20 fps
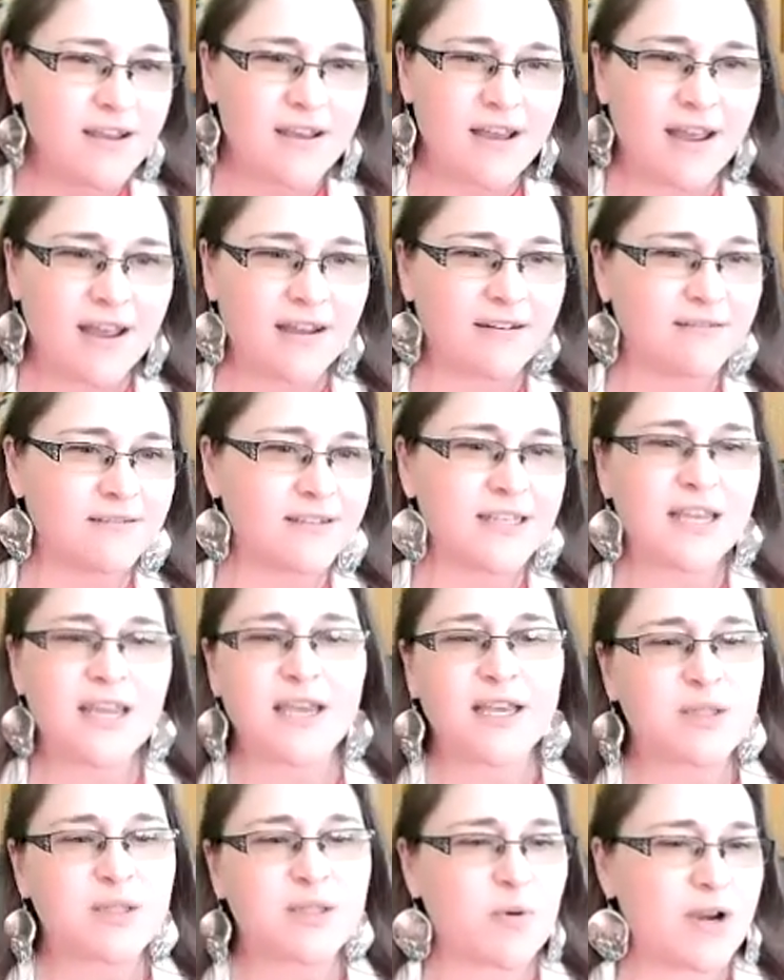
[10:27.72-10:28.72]
and
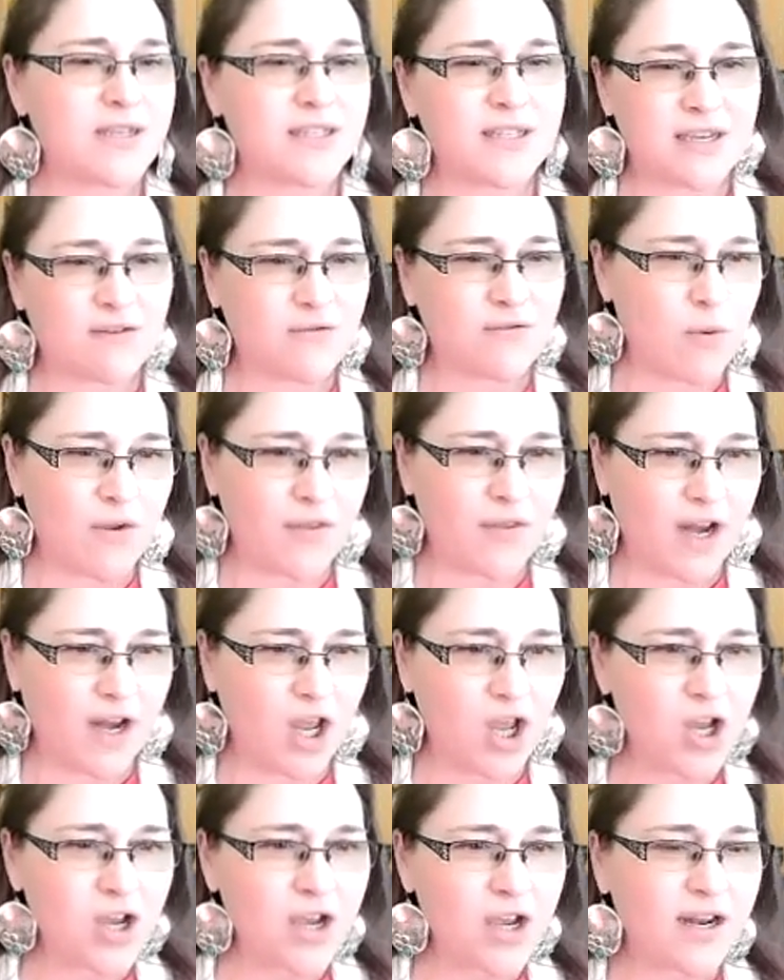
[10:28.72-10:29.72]
singing its praises everywhere that I
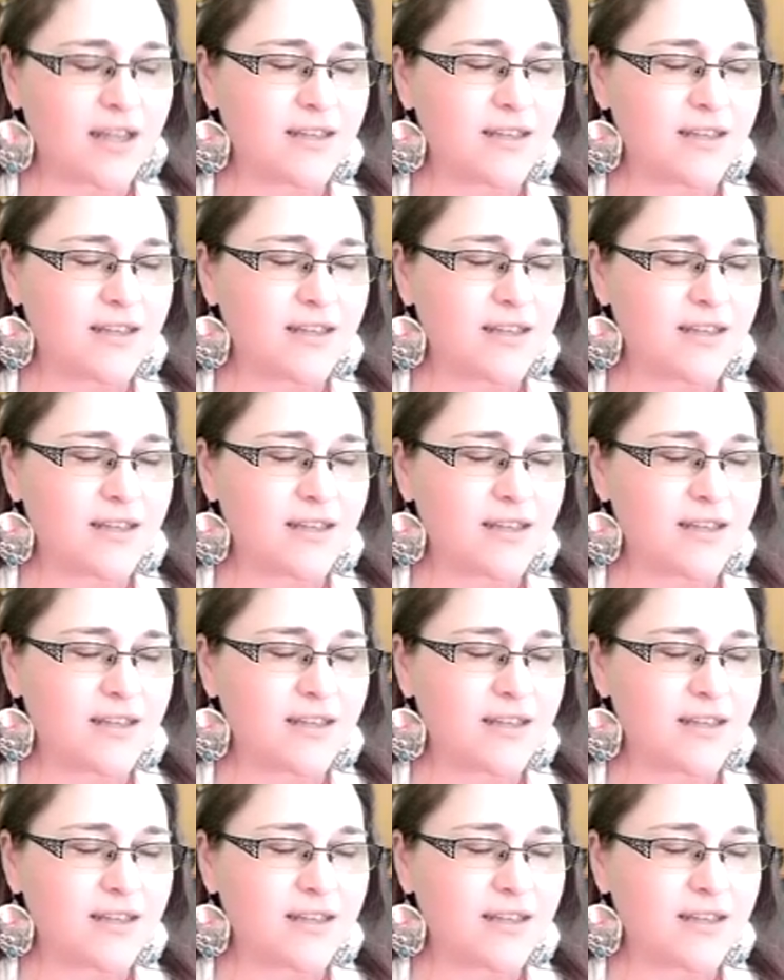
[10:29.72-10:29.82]
could.